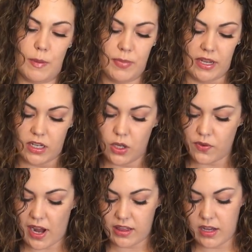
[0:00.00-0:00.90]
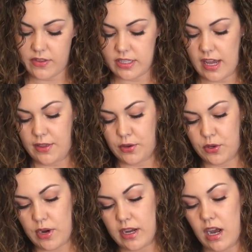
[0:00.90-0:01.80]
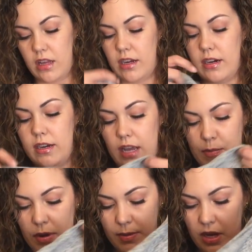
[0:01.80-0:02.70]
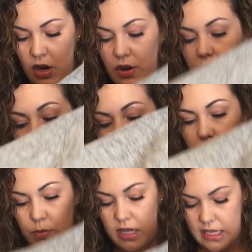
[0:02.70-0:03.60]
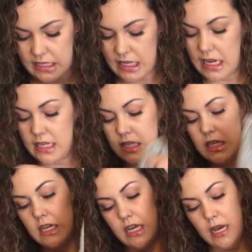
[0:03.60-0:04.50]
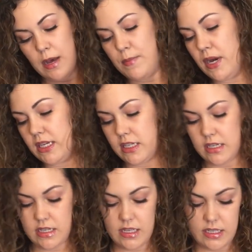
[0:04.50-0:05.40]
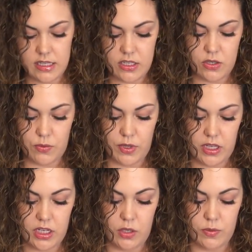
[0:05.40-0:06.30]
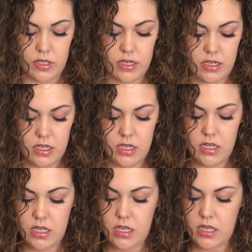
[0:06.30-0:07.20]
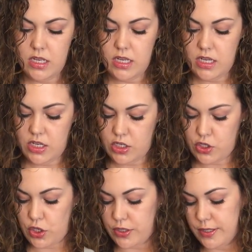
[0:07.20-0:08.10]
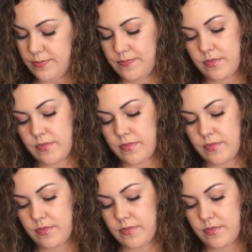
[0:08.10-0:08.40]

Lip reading: by Pink Clover. I love this heathered gray color. I probably already own too many things in it, but this is still a really cute shirt.